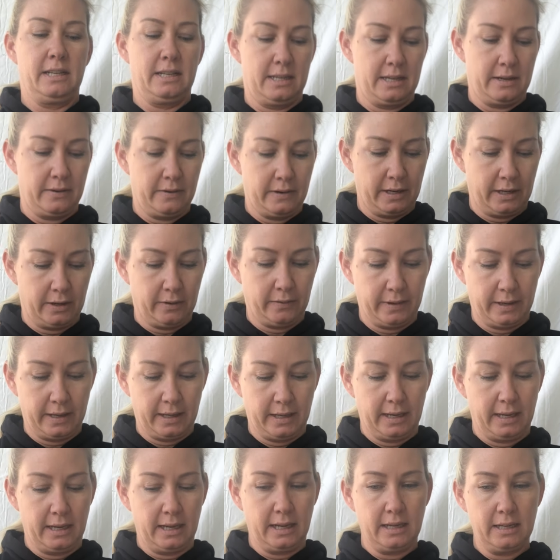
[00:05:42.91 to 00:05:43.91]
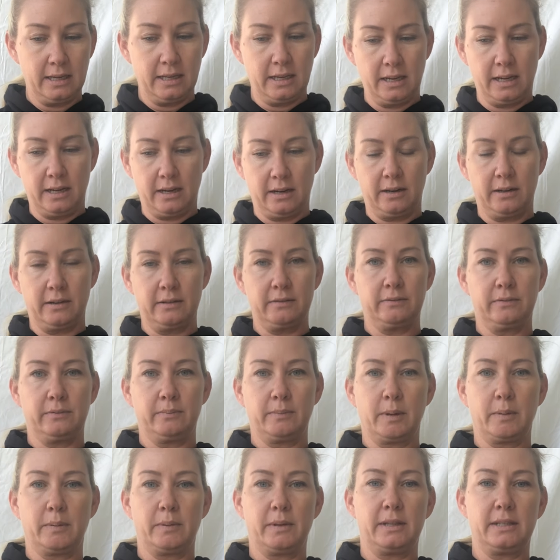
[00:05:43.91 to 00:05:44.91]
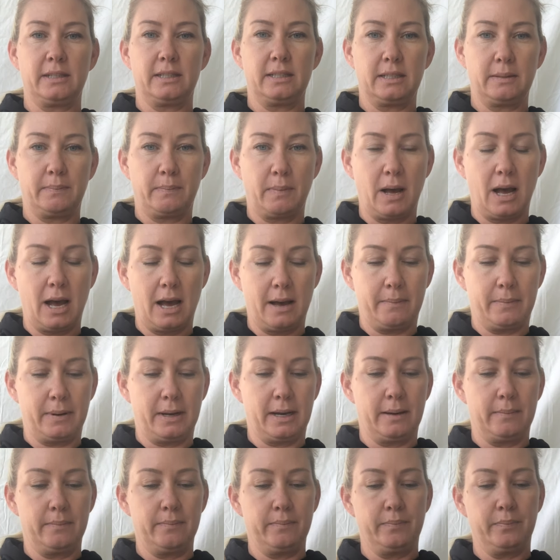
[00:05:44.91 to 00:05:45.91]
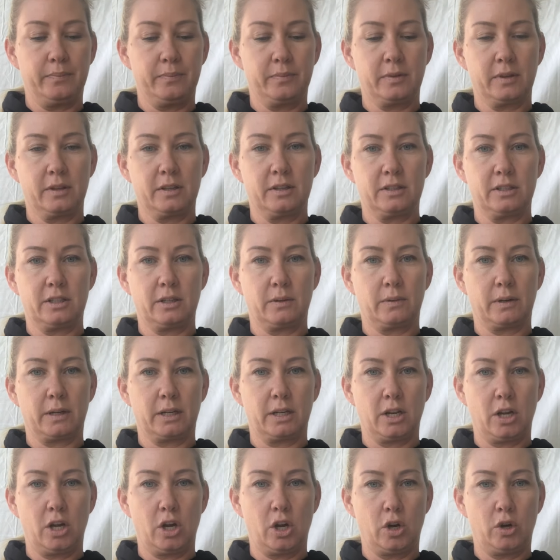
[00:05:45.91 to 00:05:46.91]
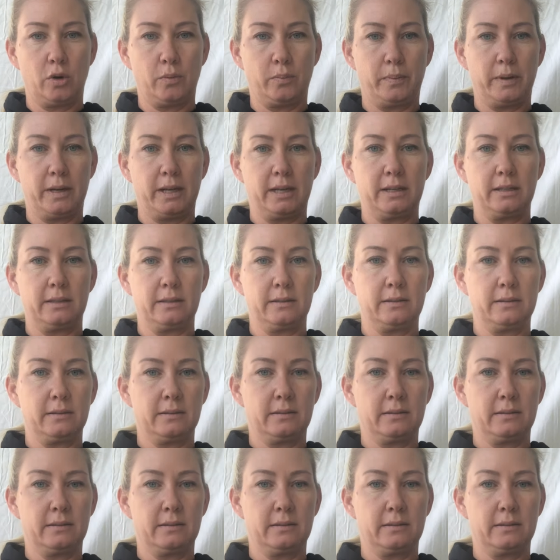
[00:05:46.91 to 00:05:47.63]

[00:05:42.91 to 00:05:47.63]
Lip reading: there we go. And in here, remember this is a pop-up. So we're going to open